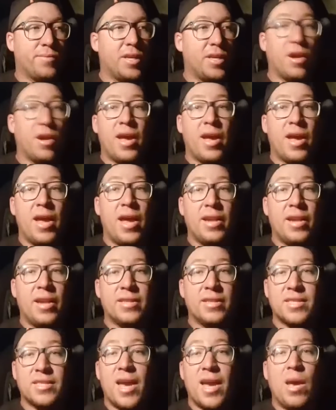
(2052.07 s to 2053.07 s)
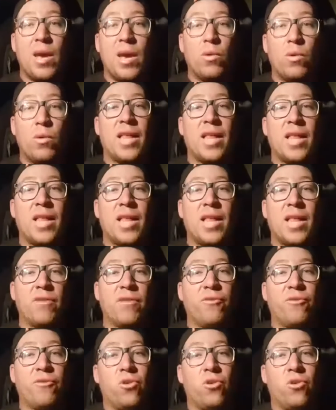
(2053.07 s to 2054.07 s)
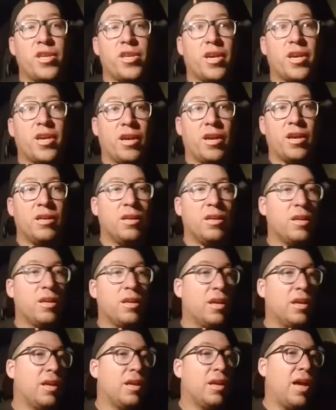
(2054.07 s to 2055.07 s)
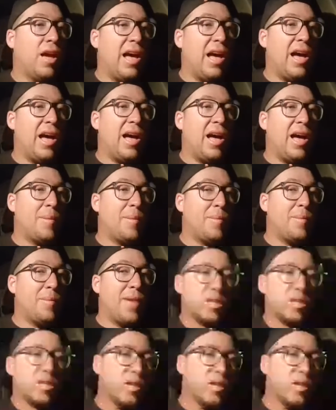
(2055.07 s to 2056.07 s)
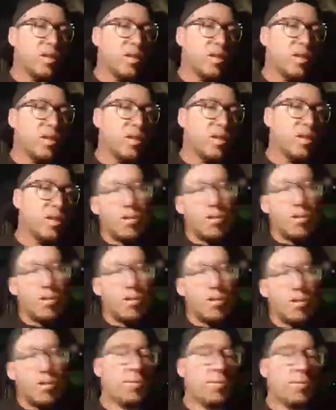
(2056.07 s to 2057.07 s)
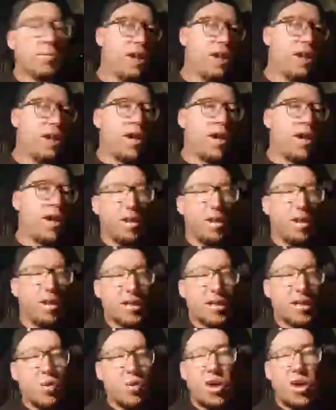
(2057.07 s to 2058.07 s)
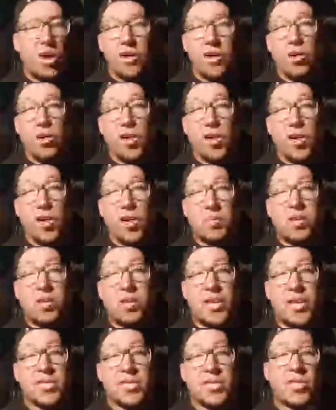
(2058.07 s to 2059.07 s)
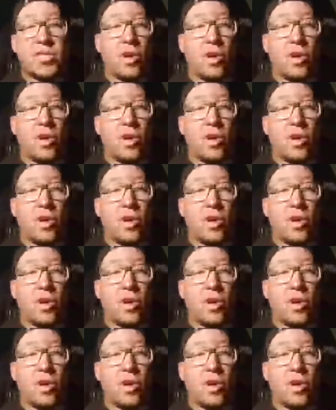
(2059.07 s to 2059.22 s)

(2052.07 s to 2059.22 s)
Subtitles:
You know, I'm saying that we're in California, and blah blah blah. Like it's quite annoying.